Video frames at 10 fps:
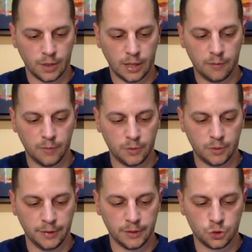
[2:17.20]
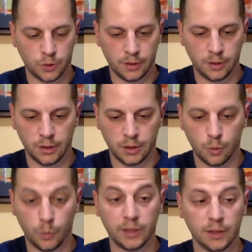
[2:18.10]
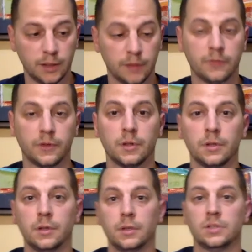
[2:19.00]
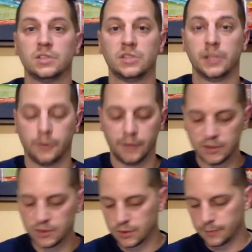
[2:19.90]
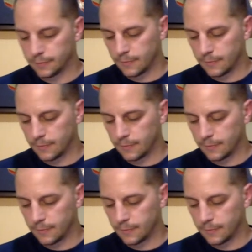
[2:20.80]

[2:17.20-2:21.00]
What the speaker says: I've been really enjoying the We Live series.